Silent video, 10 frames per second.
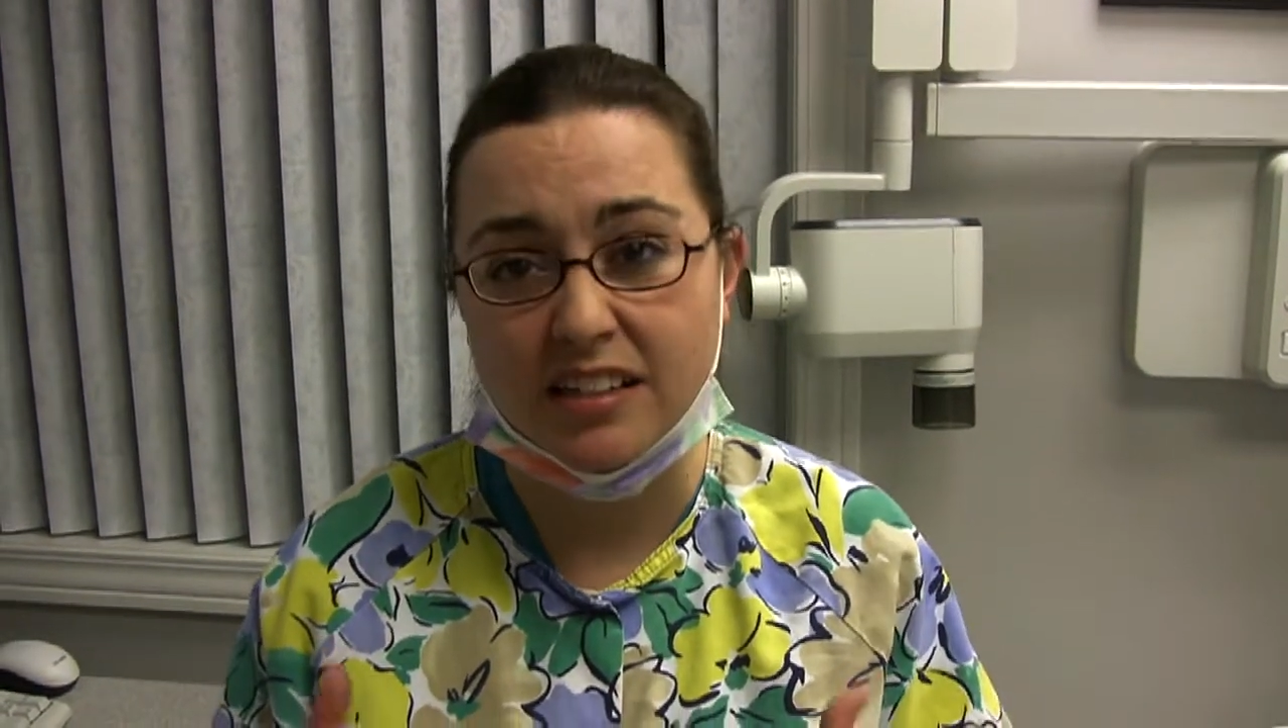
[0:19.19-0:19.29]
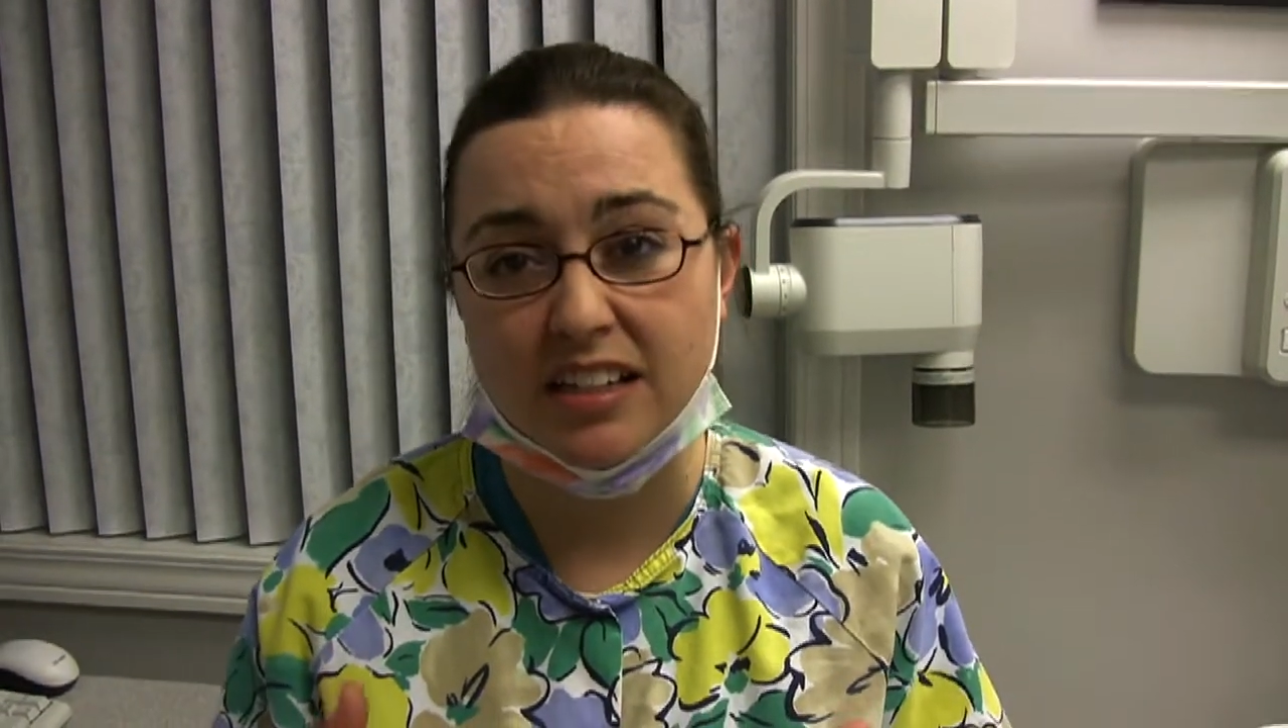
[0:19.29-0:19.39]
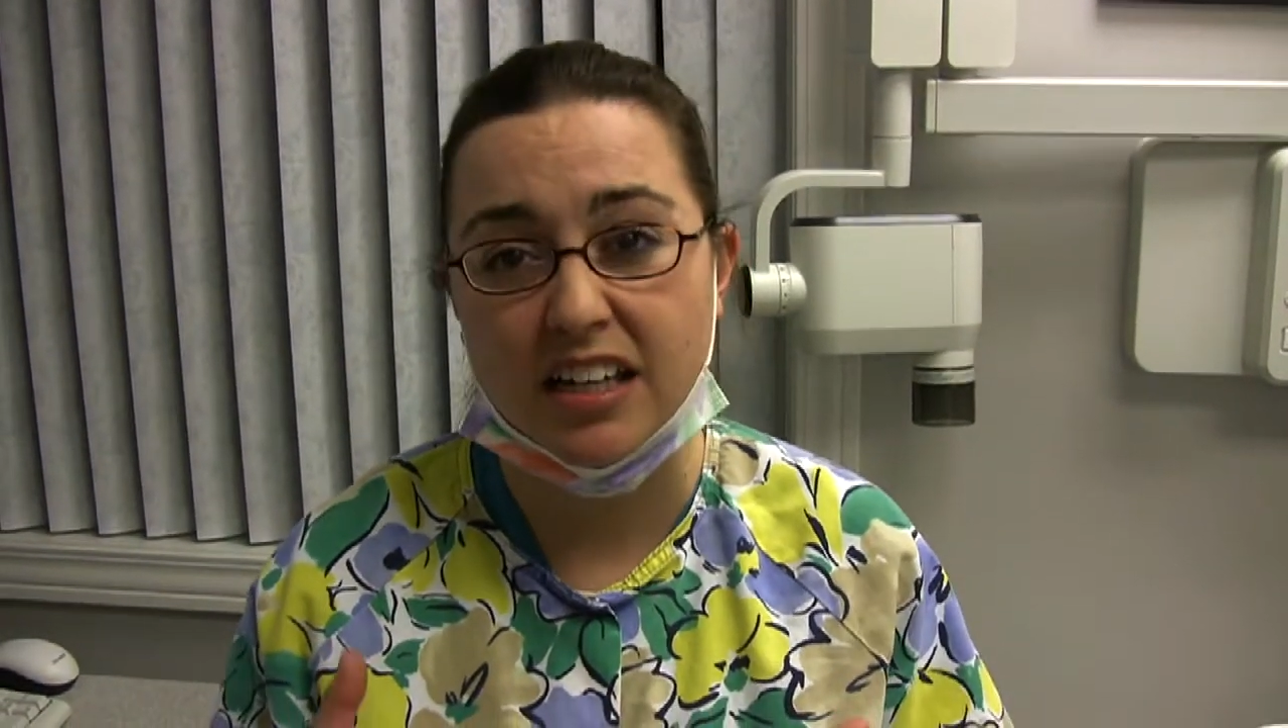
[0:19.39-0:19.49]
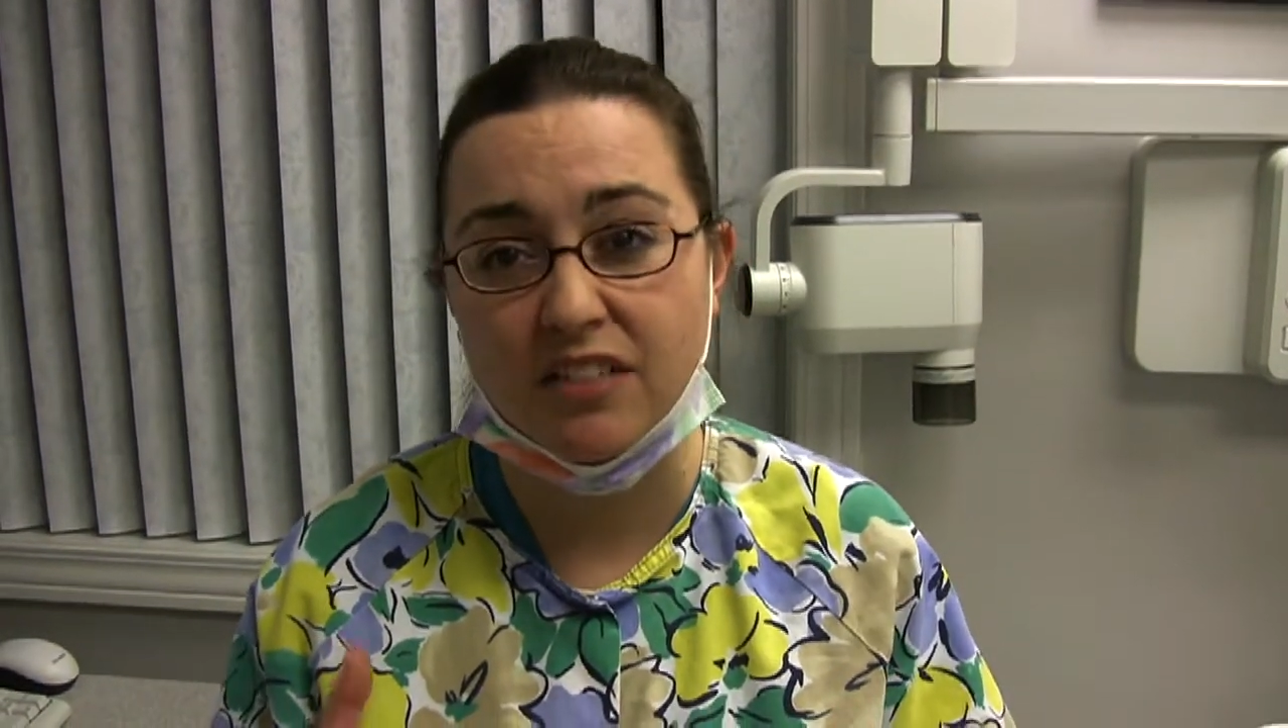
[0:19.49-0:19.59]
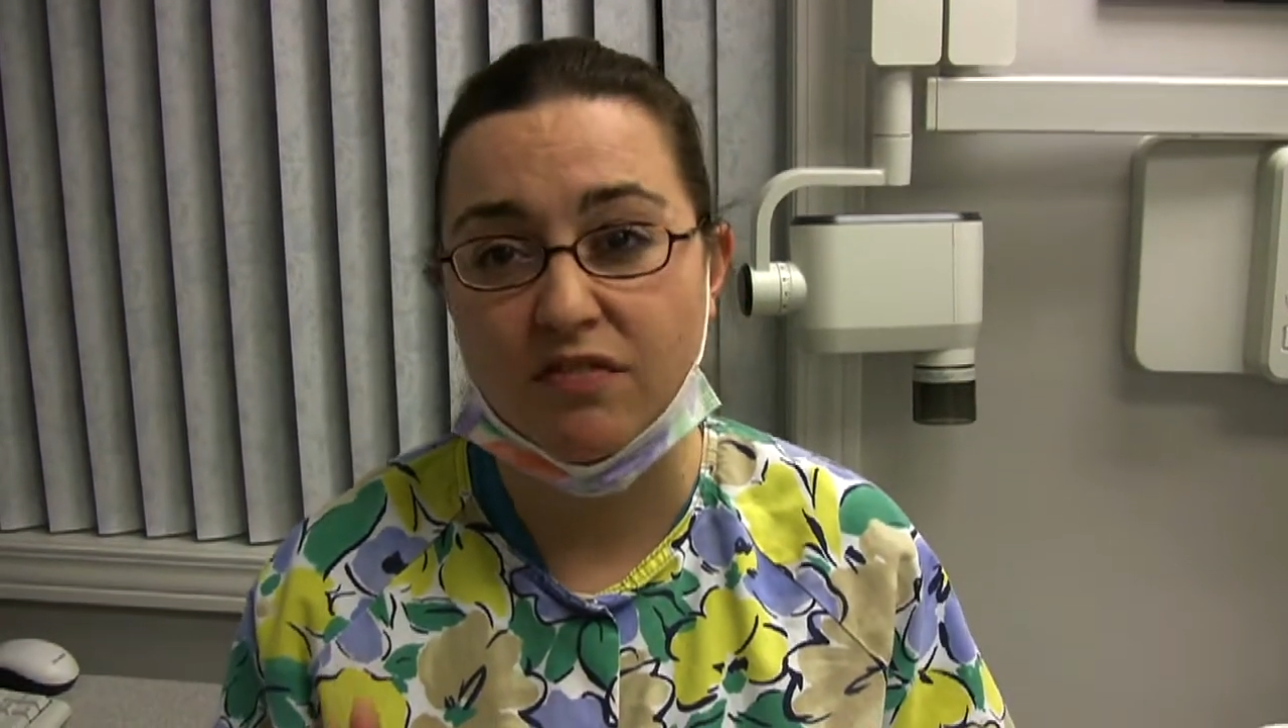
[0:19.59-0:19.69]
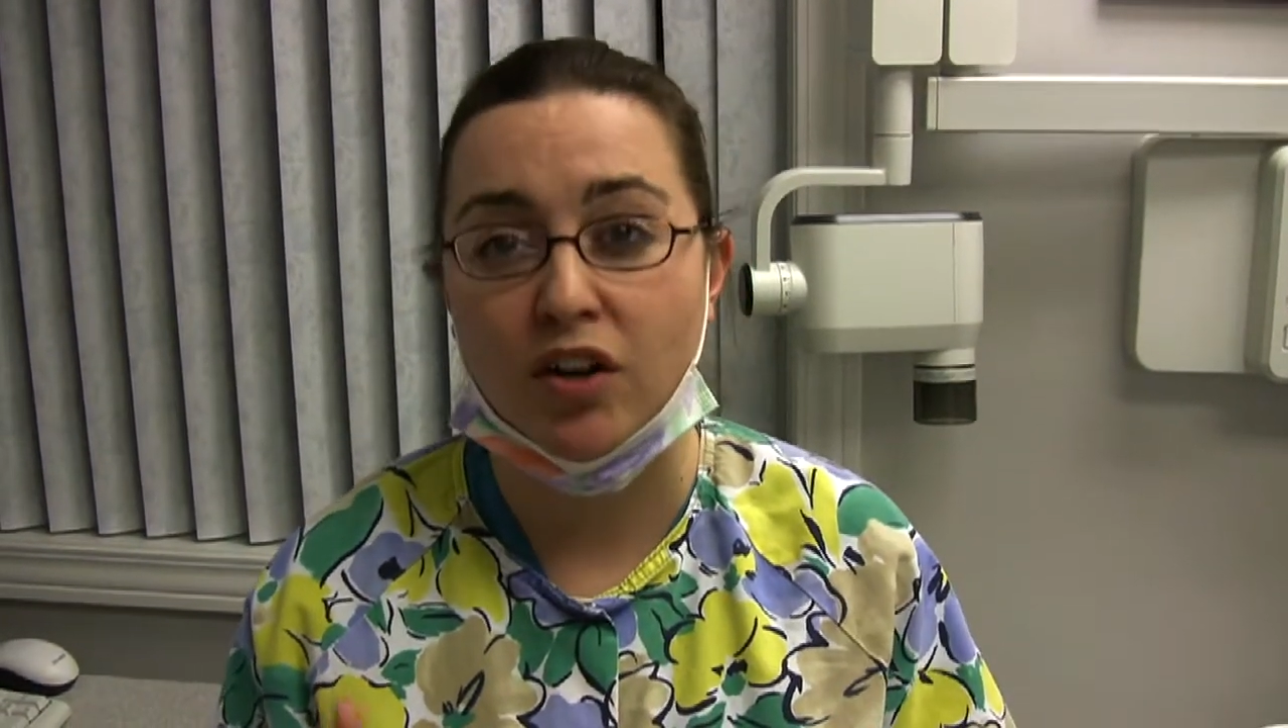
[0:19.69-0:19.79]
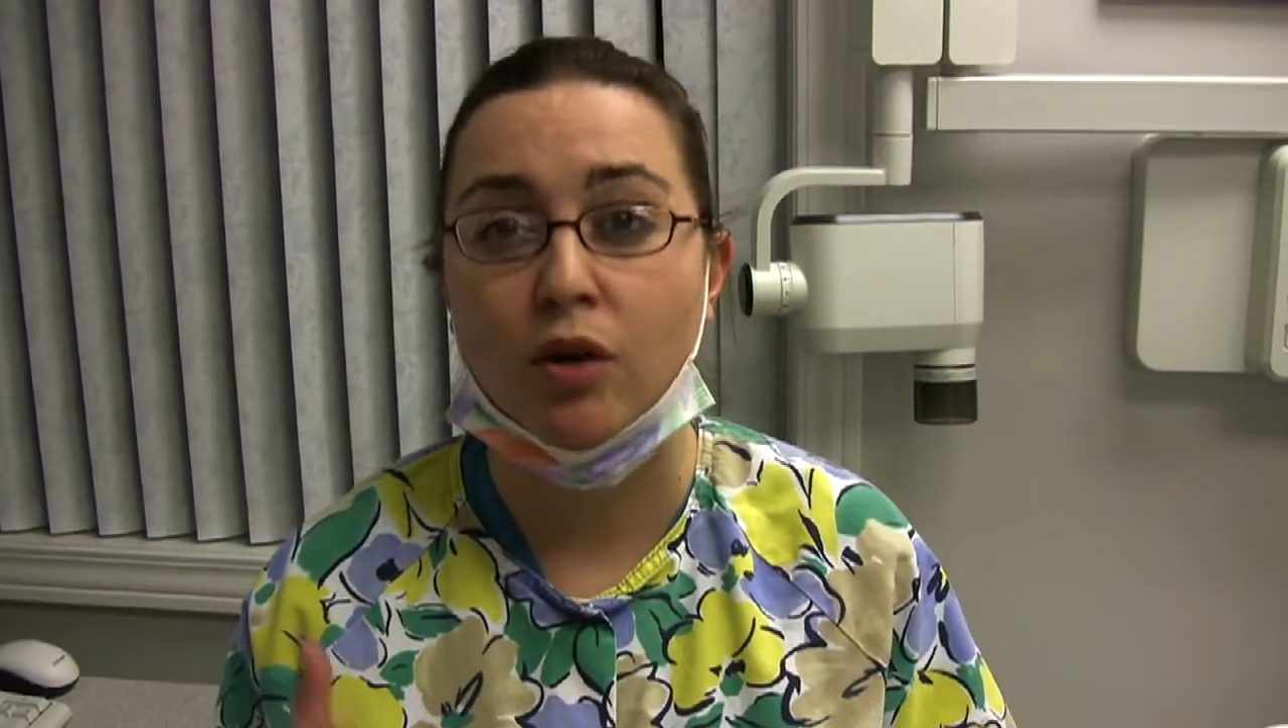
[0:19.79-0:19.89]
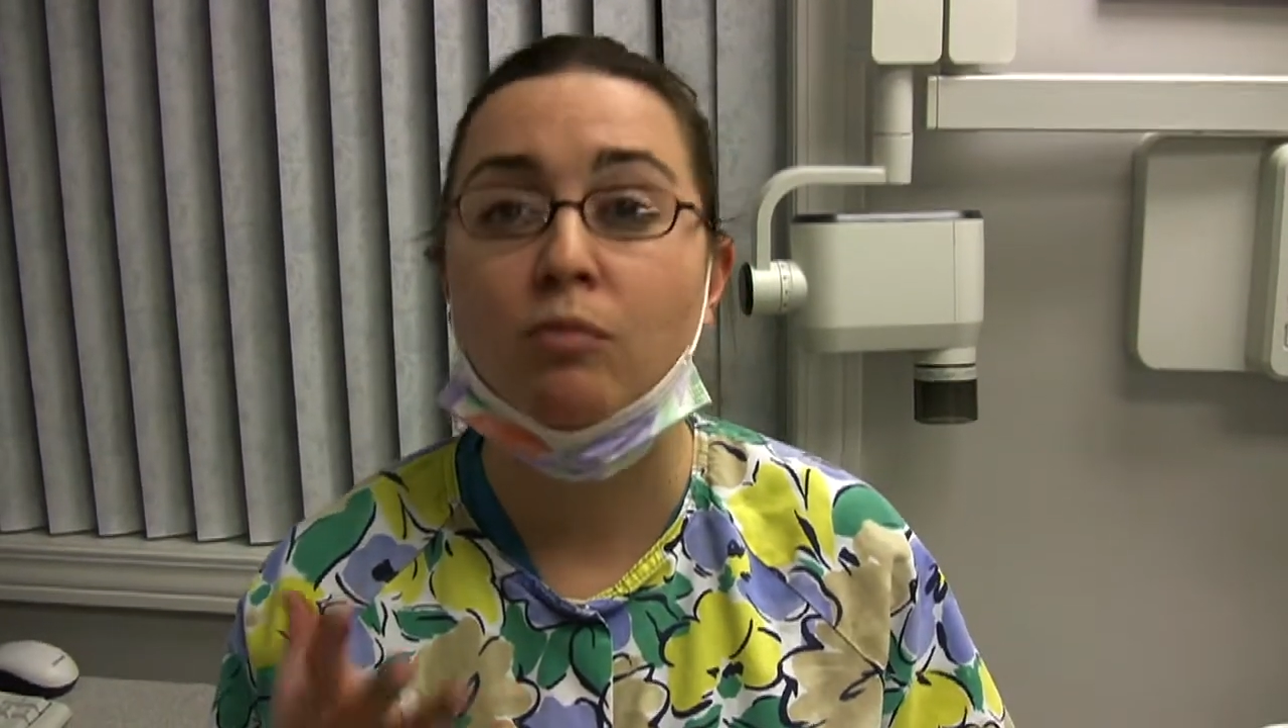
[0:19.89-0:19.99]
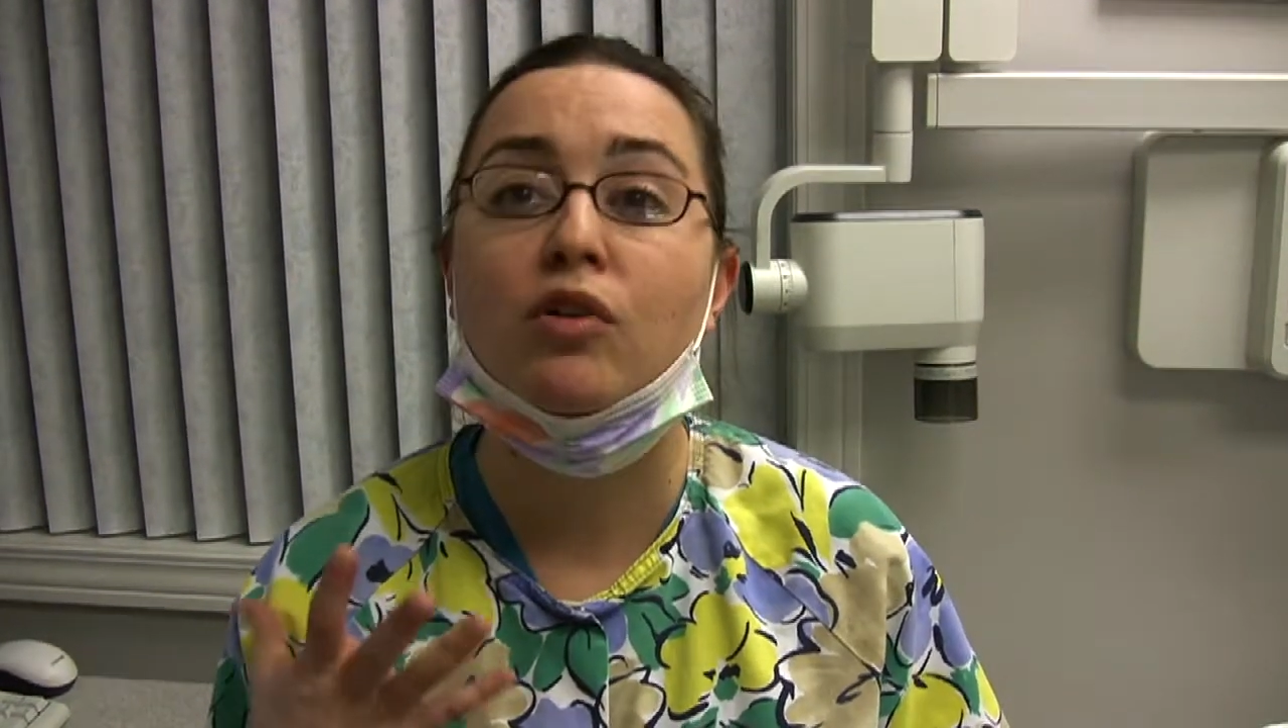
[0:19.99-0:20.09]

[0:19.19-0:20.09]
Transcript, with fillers: sticky film